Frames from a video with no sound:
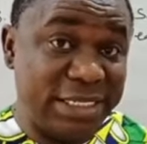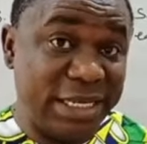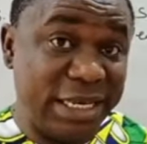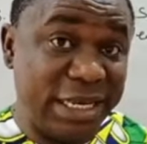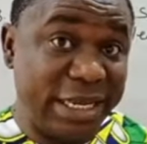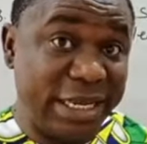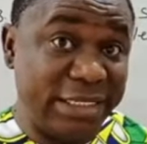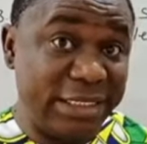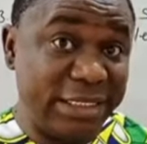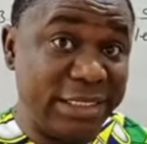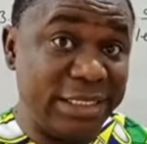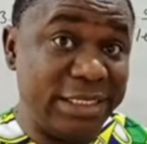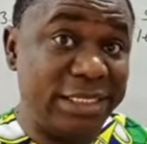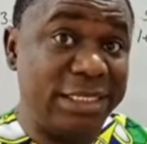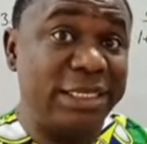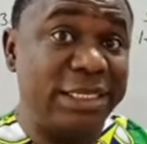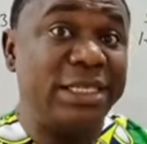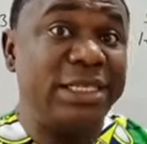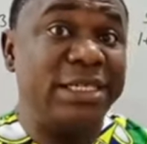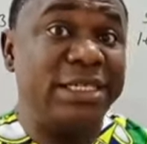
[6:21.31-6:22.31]
length,
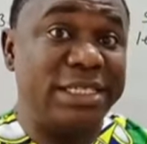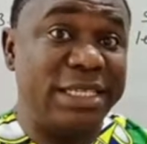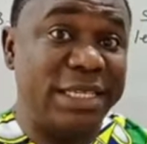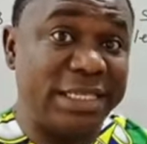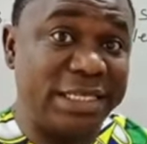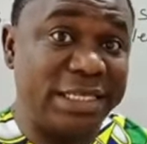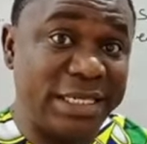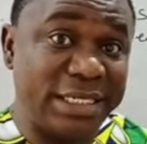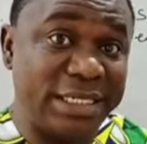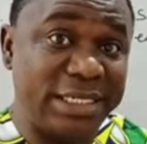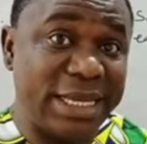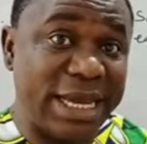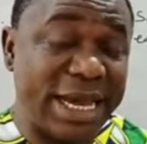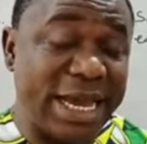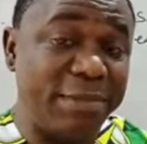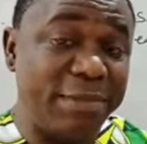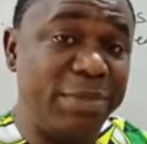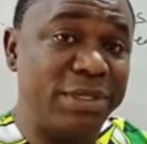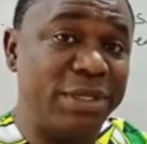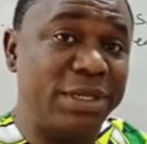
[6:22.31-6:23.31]
sentence
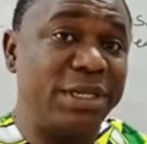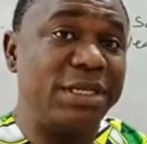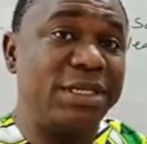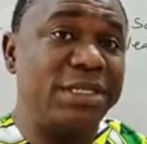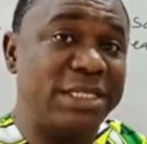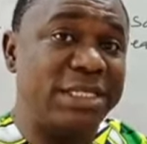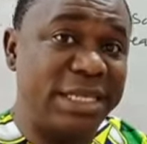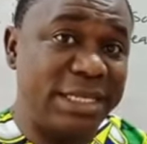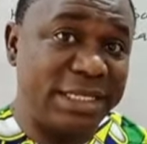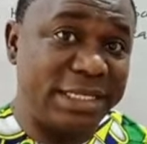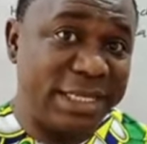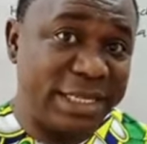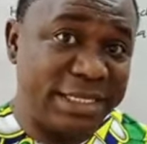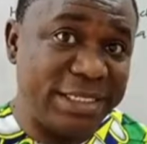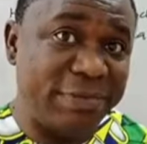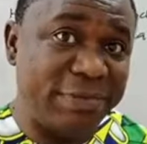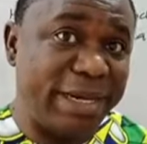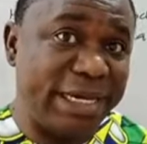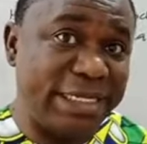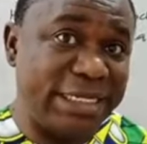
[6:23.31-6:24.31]
type,
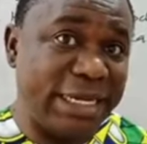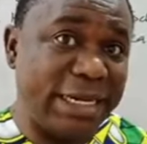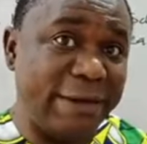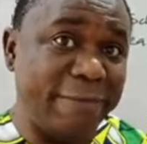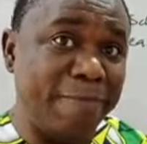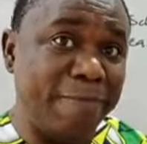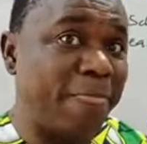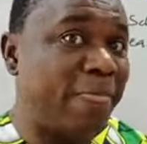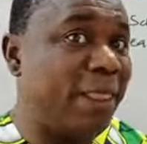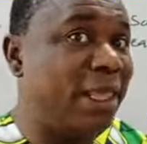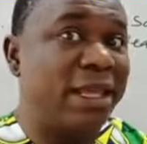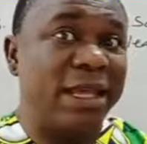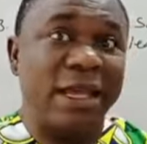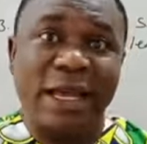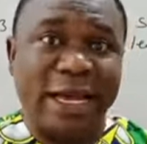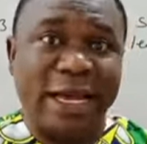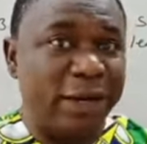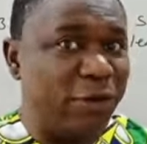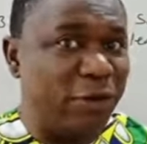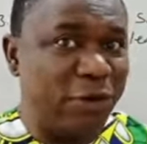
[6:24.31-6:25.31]
sentence pattern,
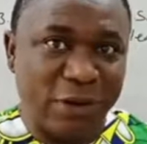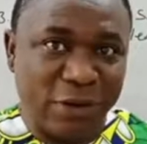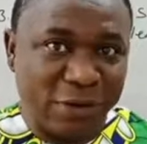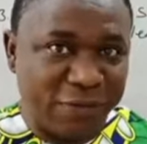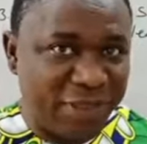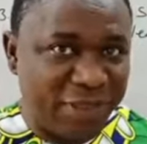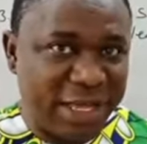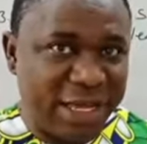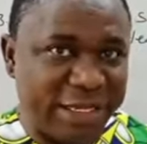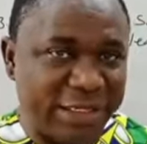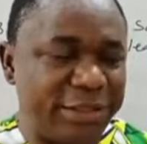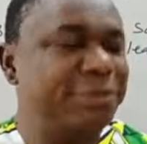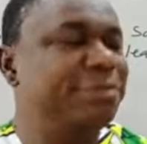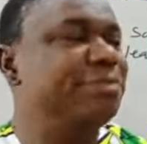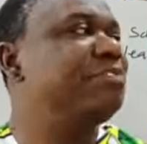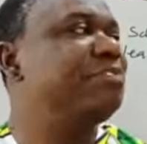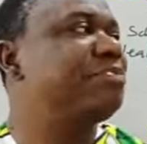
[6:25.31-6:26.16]
and all of that.